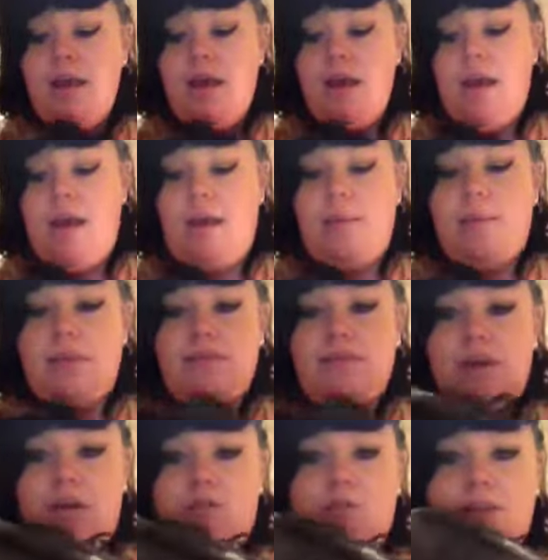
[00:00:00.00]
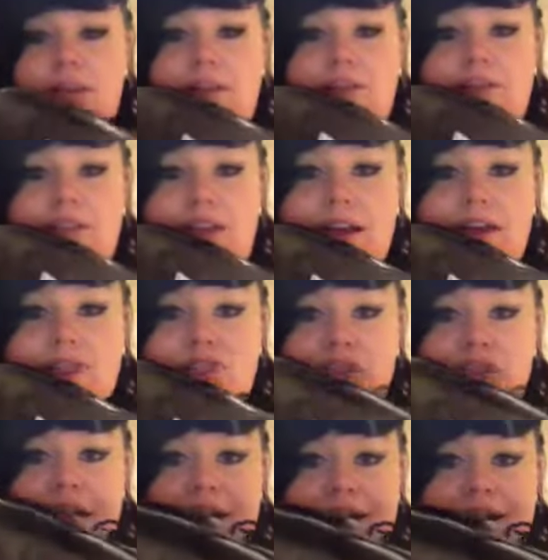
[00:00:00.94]
They've got a really thick
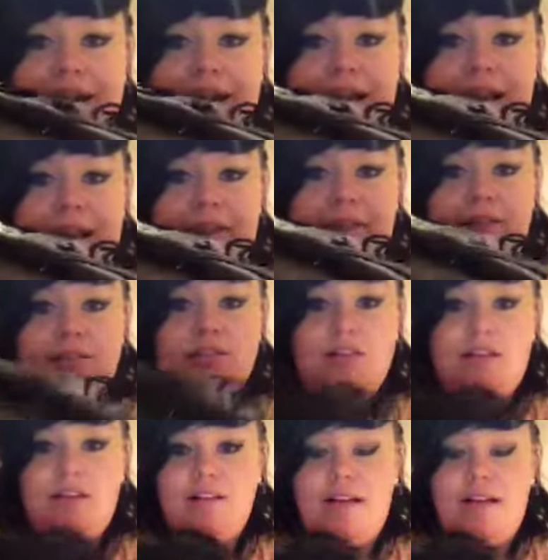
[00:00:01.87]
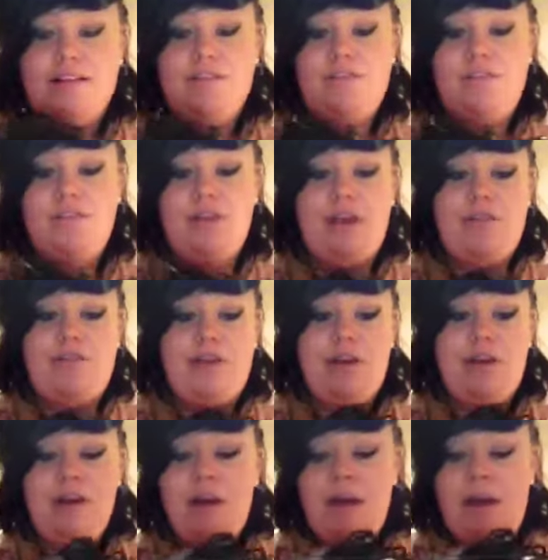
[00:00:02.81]
tread and heels, so they'll last forever.